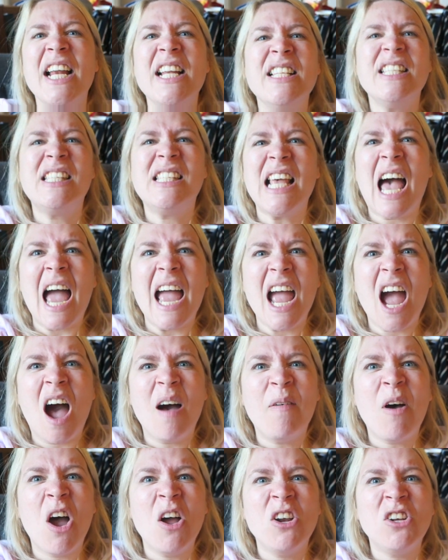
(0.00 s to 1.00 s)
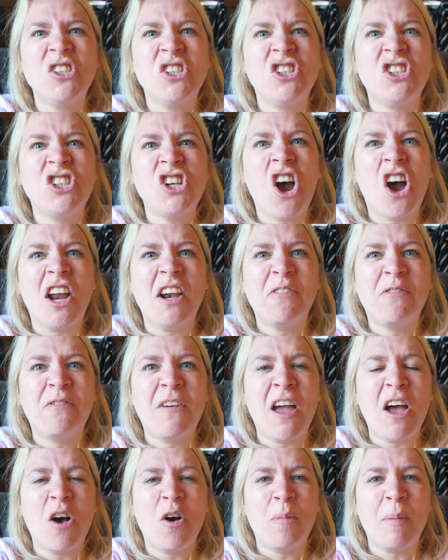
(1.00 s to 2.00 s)
didn't say it, I've only just started
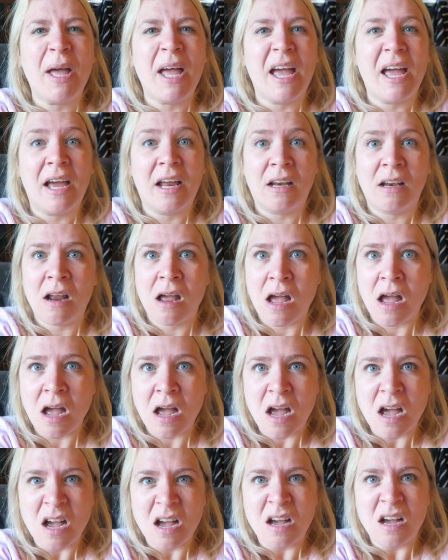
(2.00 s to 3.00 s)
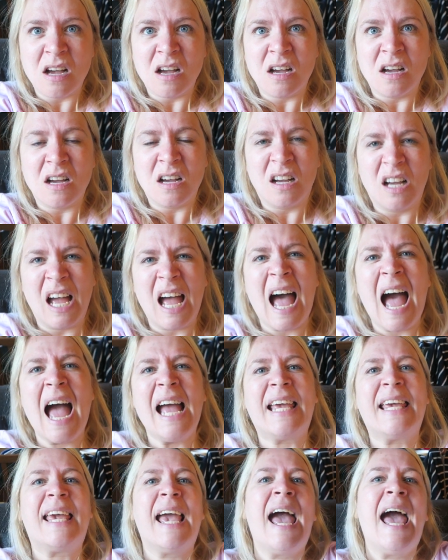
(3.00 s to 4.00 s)
filming. No, you always
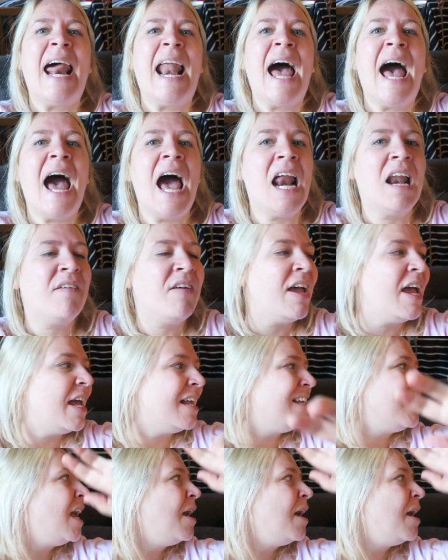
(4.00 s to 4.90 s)
Yeah, get out of it.